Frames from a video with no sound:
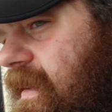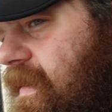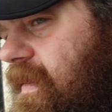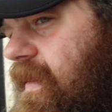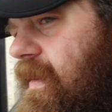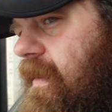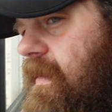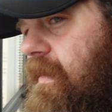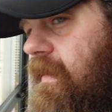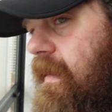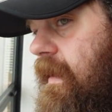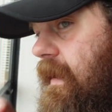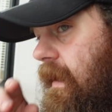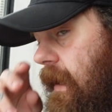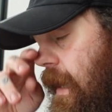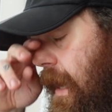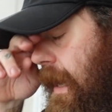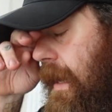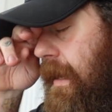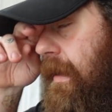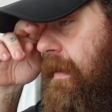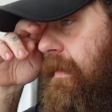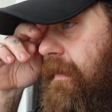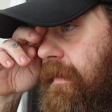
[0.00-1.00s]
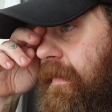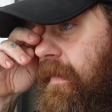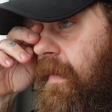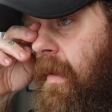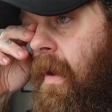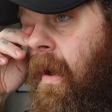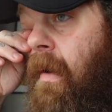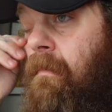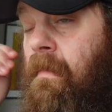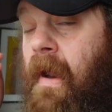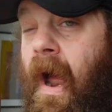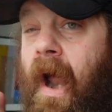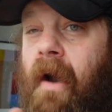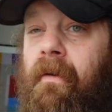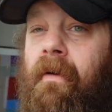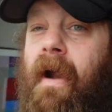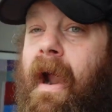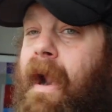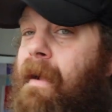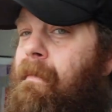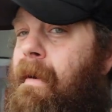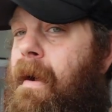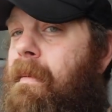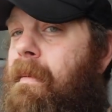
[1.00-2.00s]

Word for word: It's early, I so I'm not riding